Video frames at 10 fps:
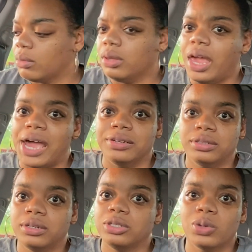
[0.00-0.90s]
Yes,
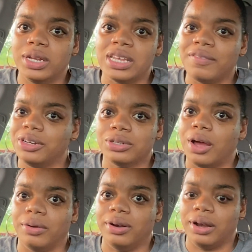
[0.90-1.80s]
27 years
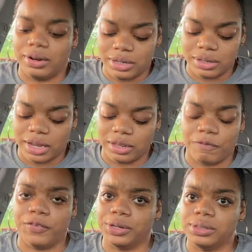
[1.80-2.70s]
old, and this is like the
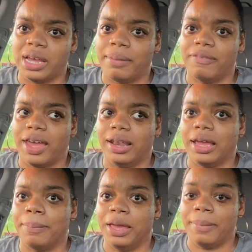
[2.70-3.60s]
first time I've had
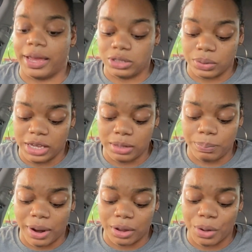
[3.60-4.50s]
like a Big Mac. So Keith
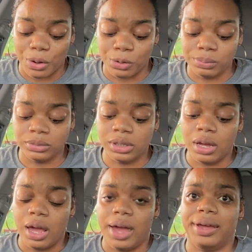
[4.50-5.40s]
brought it home,
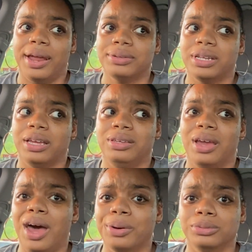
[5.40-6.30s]
and I was like,
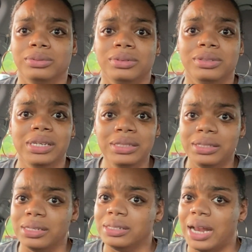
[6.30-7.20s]
yo, this
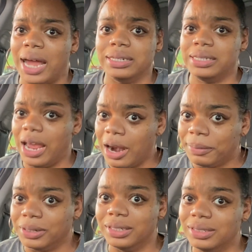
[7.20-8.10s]
is not
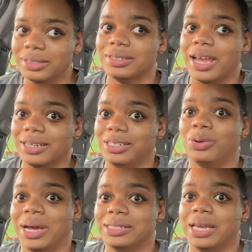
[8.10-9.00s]
terrible. This is actually
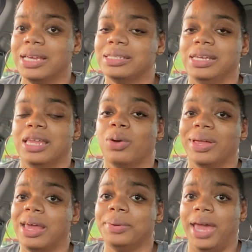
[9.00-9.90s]
quite tasty. And the
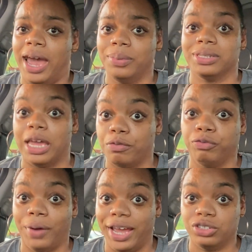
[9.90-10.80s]
one that we had was like
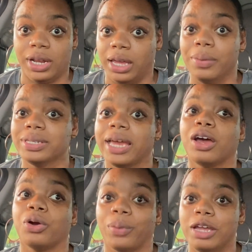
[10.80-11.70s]
fresh. Like, it was like a
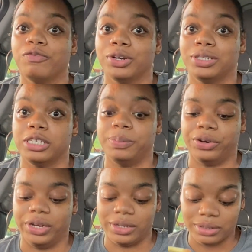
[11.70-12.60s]
great first
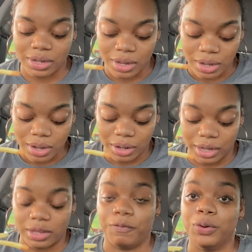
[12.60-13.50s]
experience.
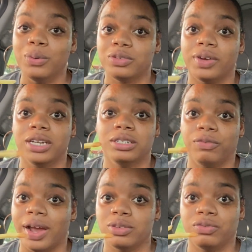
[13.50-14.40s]
Like, the food was fresh, the
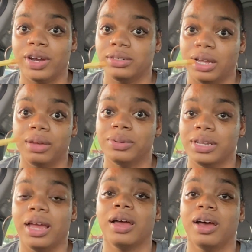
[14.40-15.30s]
fries was fresh. Like, it was
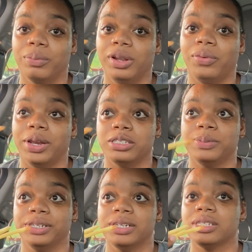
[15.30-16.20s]
like a really great
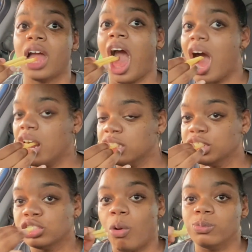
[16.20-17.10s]
experience.
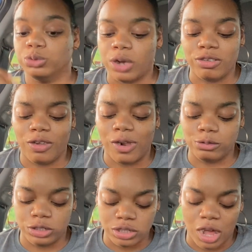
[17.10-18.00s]
So I think
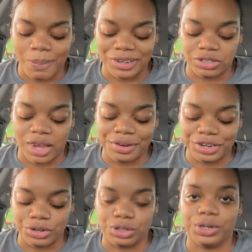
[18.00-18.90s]
this is like my
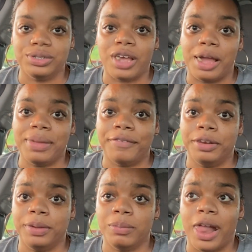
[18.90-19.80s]
second or third time having a
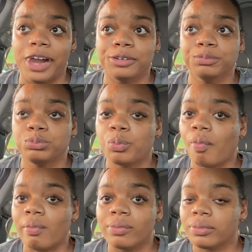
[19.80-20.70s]
Big Mac.
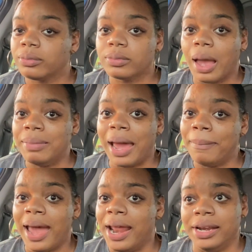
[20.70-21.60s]
I'm not
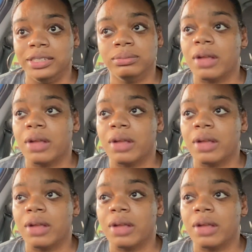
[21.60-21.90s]
mad at it.